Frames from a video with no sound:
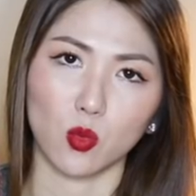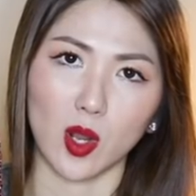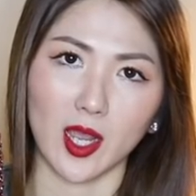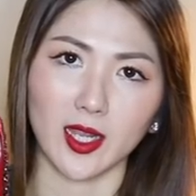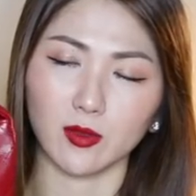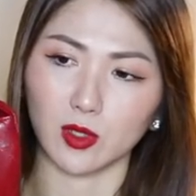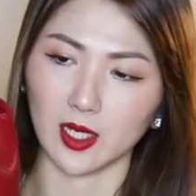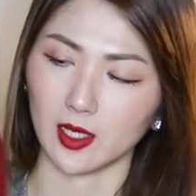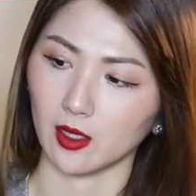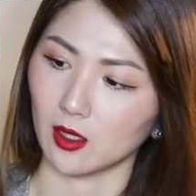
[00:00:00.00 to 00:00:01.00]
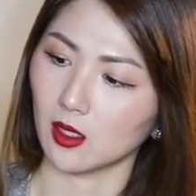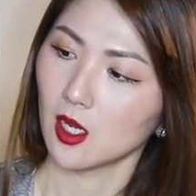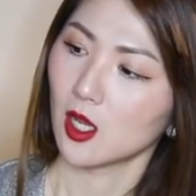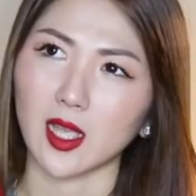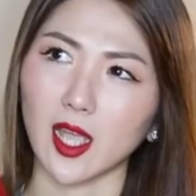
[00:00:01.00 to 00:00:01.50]
wide right here,
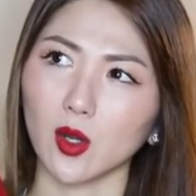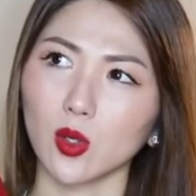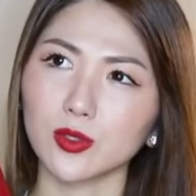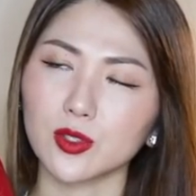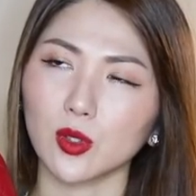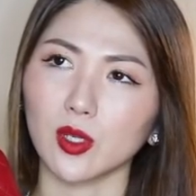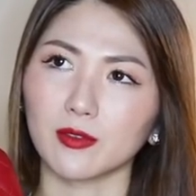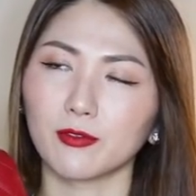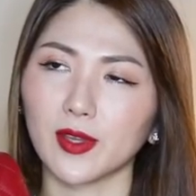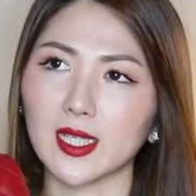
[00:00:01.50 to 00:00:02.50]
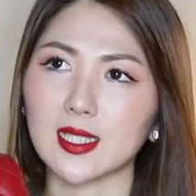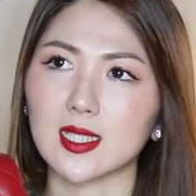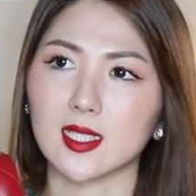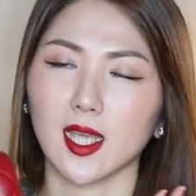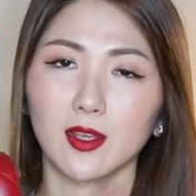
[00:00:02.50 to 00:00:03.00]
and also it fits